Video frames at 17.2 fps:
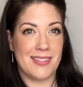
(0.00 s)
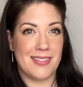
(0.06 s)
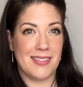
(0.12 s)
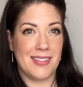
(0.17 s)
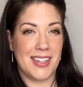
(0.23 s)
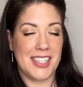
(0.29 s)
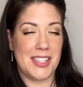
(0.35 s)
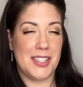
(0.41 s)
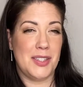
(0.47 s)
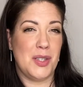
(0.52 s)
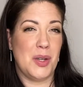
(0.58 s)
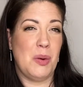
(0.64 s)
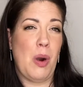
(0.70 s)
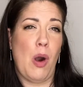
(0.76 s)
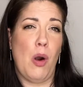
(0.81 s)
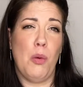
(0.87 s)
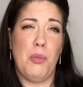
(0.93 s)
It's so
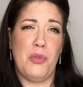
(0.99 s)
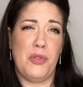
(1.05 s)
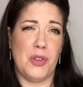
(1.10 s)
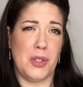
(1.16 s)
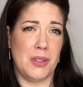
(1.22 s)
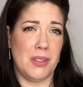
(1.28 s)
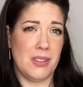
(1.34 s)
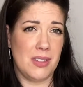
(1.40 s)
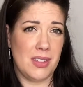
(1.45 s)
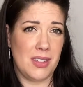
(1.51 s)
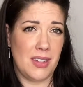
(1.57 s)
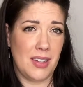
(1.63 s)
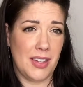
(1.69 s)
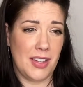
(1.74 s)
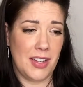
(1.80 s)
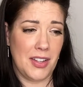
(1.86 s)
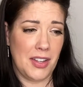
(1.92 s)
hopeful.
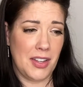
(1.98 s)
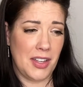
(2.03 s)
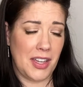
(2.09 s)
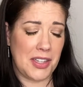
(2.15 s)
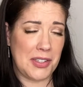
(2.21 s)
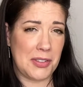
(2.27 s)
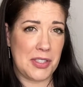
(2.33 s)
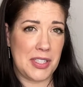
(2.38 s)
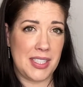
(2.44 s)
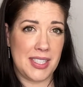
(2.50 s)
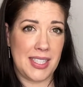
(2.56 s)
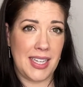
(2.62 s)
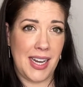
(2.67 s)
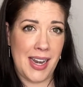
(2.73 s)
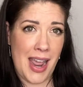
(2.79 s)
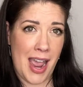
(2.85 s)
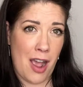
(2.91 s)
She's
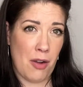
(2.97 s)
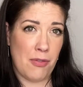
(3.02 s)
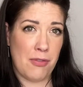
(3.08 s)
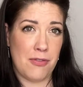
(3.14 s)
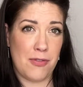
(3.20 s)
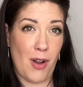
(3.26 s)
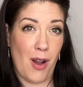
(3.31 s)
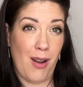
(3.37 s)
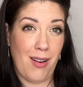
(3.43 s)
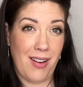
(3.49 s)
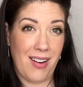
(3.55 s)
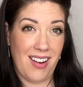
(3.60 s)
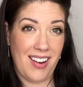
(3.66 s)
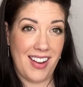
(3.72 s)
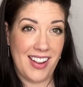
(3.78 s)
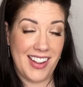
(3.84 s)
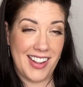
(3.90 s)
seen how
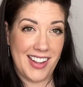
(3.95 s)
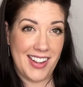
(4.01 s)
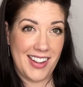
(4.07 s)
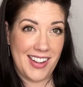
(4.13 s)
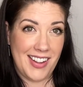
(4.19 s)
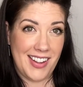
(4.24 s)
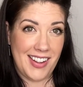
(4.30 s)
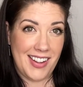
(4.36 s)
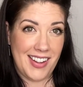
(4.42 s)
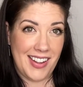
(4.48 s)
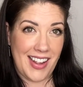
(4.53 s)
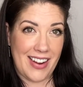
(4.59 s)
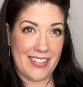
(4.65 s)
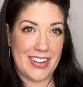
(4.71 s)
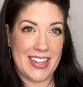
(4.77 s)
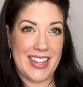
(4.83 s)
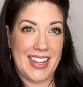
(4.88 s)
far
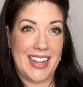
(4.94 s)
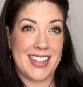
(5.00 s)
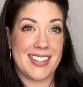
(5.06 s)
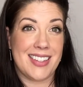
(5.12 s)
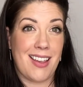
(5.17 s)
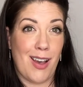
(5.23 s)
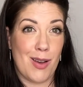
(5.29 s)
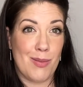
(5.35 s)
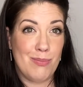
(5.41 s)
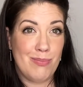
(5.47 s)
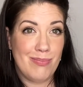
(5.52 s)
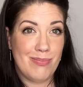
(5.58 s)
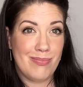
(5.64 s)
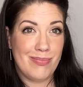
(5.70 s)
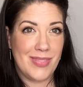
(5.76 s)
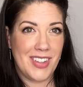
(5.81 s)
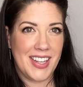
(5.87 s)
everything has come,
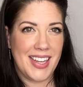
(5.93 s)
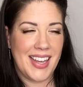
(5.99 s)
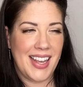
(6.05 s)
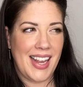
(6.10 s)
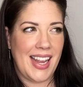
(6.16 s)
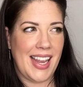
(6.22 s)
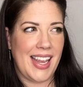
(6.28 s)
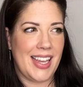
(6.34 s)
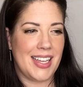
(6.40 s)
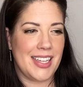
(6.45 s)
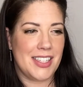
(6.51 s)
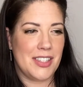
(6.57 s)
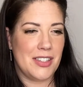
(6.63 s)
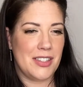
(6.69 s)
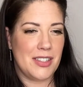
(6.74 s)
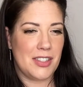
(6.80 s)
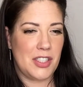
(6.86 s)

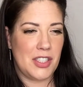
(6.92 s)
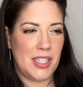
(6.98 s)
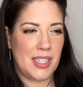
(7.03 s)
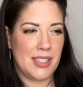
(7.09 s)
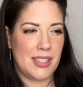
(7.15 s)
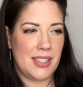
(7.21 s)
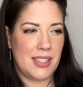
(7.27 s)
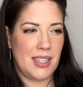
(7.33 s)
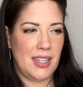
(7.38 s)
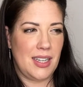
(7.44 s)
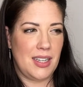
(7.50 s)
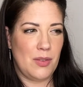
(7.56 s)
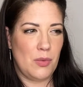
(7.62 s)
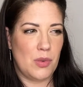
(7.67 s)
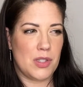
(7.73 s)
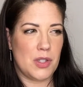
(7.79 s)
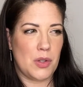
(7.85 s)
and she has
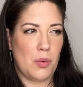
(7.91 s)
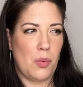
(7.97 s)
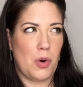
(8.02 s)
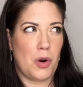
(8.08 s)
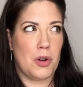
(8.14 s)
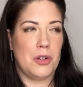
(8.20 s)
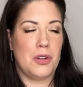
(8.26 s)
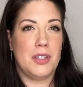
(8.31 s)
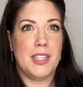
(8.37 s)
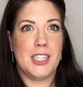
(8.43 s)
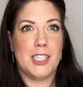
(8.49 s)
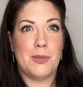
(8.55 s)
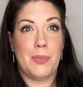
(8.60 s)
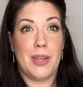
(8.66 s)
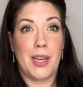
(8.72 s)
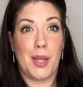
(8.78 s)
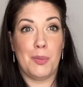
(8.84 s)
seen what the world has
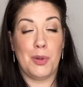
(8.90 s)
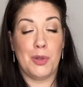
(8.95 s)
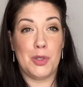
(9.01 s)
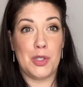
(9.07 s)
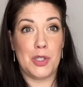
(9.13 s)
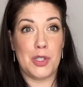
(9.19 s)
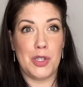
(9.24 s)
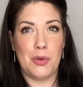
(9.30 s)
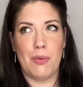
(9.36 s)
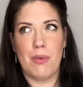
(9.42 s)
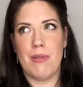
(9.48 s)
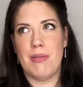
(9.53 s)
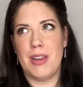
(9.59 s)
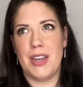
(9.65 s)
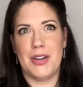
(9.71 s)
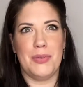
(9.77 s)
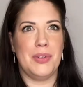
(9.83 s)
been able to do,
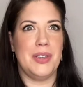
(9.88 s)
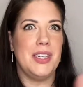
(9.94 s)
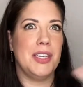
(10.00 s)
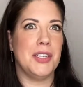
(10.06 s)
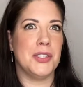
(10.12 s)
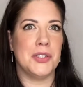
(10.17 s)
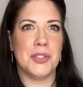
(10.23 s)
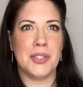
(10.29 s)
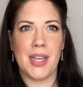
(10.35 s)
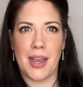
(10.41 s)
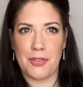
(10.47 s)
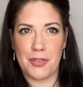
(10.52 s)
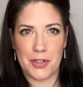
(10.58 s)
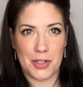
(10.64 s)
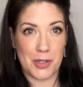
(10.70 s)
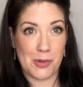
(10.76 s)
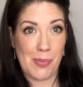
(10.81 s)
years
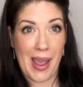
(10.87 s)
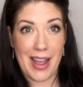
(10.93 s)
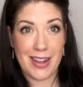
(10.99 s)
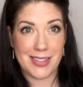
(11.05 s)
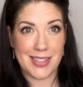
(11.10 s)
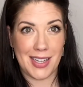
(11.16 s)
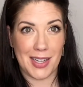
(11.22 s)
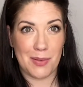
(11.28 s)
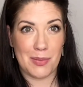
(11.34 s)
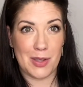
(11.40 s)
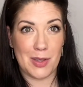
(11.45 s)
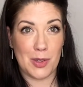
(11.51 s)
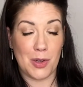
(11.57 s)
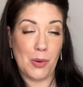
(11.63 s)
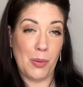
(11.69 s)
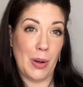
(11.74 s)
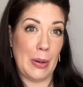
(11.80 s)
after her passing. But
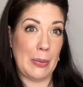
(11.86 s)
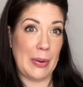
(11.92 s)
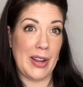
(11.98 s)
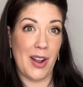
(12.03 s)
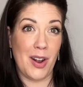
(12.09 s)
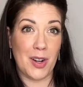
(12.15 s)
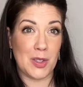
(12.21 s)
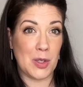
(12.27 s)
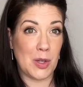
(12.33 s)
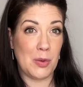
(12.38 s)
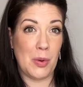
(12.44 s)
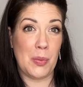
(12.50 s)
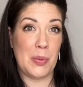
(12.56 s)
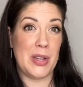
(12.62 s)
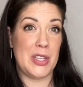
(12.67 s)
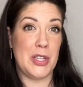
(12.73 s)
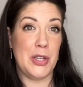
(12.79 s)
look where we are, look what
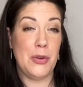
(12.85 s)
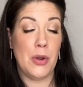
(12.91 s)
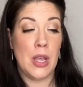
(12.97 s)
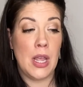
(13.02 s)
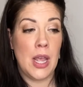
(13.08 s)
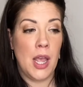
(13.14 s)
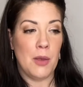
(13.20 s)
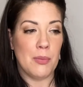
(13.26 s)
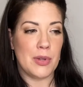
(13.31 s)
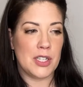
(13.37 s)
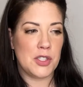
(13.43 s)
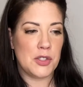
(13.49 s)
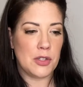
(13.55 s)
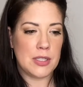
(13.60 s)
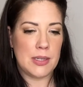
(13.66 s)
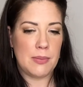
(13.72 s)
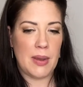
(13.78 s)
we do. But it's
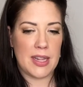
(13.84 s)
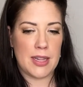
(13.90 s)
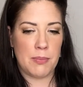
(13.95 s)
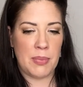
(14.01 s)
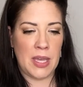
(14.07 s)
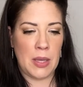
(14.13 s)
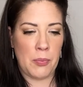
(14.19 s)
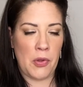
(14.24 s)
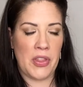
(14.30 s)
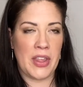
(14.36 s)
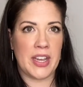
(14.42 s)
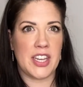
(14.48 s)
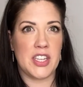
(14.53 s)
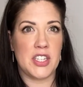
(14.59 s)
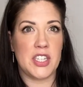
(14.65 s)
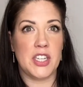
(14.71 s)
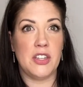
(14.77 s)
only by the people that
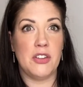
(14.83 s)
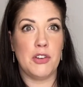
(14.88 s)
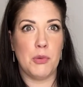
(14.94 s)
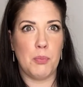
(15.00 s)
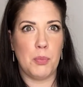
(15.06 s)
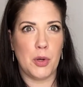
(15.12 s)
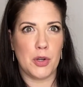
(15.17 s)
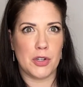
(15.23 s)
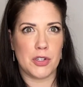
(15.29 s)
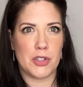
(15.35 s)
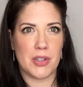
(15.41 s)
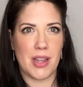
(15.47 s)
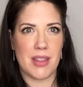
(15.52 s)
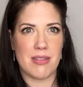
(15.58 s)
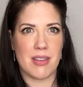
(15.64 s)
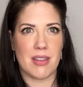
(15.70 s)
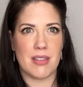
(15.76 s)
continue to push
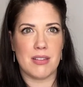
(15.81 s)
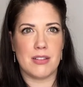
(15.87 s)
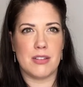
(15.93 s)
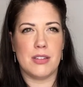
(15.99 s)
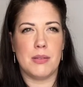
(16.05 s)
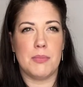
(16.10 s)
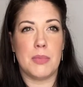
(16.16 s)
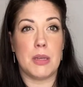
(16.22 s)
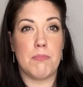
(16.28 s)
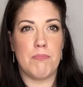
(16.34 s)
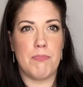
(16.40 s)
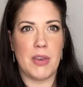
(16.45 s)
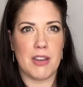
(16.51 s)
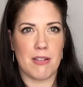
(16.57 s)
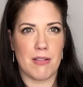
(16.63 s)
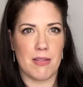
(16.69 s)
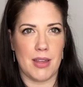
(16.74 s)
and think there's something
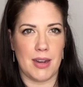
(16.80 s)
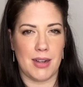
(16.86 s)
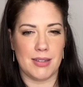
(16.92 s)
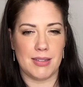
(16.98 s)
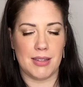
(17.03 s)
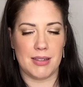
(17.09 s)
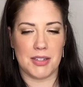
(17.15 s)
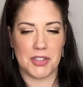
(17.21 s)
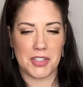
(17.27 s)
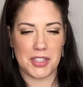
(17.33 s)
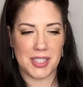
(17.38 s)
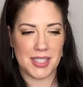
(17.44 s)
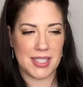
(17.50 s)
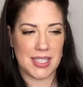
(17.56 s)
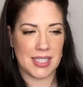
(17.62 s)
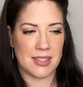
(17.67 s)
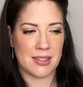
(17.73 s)
bigger than us. And there's
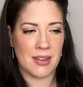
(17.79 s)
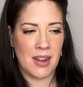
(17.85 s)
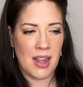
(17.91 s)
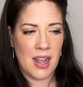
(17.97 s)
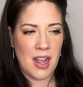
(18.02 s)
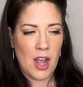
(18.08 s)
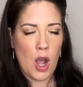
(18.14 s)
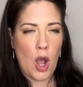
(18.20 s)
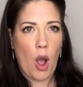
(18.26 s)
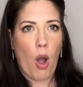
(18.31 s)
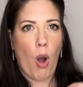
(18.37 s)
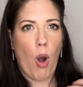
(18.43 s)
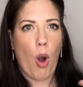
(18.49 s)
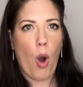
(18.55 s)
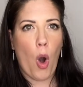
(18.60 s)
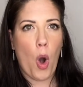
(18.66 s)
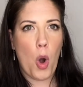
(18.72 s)
just this
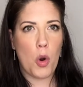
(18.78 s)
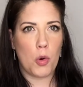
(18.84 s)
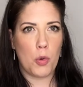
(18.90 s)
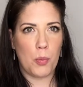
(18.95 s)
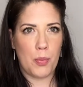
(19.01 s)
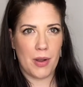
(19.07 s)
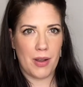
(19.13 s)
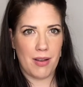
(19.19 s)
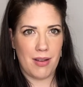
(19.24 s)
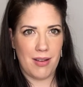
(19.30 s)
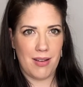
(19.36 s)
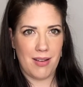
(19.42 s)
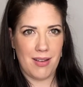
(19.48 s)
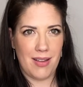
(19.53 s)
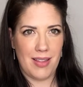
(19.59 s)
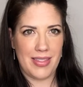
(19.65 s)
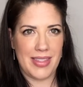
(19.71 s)
hope
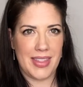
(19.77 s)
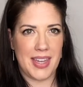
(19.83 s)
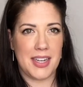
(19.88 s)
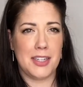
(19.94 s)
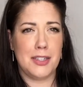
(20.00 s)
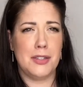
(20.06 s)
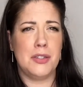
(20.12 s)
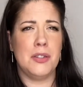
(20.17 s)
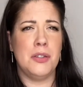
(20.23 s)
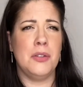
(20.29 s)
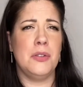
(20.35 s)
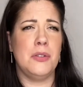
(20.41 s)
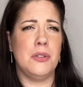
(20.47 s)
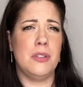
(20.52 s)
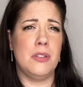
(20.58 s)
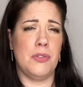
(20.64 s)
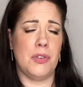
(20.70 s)
that
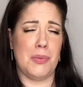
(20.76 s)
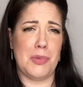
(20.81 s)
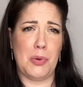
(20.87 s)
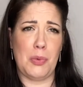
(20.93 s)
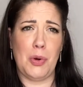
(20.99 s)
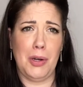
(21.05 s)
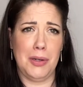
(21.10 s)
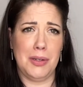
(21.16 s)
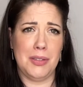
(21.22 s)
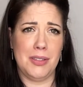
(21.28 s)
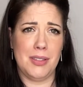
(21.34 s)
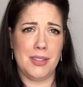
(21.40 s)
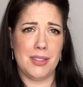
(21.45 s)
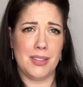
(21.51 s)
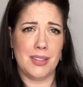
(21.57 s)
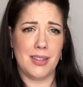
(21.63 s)
exudes from the words.